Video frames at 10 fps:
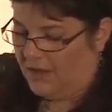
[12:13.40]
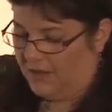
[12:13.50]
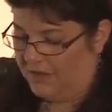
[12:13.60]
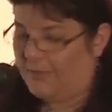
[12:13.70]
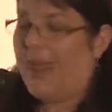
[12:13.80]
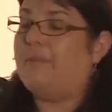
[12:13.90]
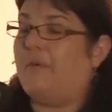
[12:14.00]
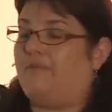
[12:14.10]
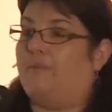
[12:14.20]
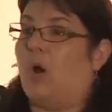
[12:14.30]
The men
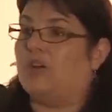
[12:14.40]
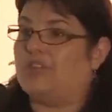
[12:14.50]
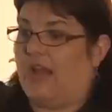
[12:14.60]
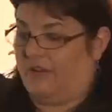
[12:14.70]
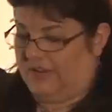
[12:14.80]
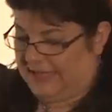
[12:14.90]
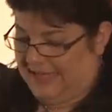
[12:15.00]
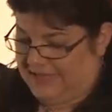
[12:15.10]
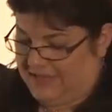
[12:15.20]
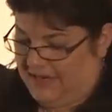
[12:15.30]
march out of
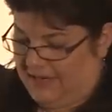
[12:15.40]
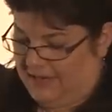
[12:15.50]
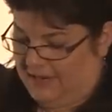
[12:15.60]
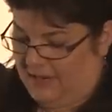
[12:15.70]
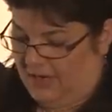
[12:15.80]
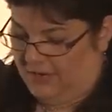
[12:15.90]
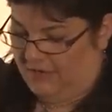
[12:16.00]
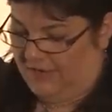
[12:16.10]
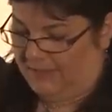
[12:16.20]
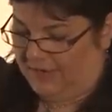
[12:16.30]
Atlanta on
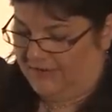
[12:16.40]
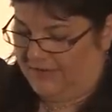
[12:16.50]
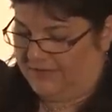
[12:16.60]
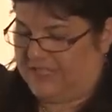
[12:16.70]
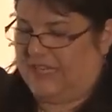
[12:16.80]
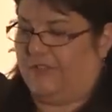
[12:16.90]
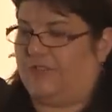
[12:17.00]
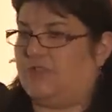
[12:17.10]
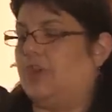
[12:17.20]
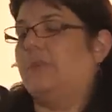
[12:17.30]
November 15th.
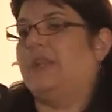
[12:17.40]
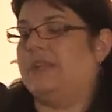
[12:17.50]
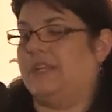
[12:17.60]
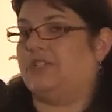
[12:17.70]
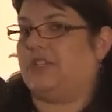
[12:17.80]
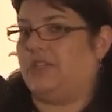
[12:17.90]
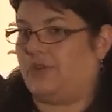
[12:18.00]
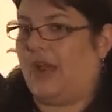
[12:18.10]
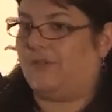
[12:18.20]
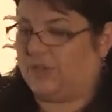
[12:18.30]
Sherman initially
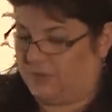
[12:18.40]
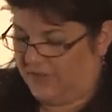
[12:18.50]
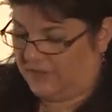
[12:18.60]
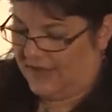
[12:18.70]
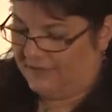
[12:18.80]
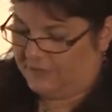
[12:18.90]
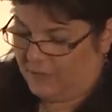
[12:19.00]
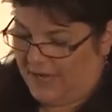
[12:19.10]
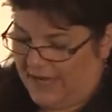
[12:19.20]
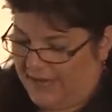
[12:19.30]
travels with the left
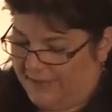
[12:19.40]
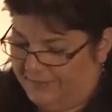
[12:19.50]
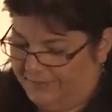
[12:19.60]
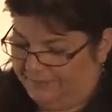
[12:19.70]
wing.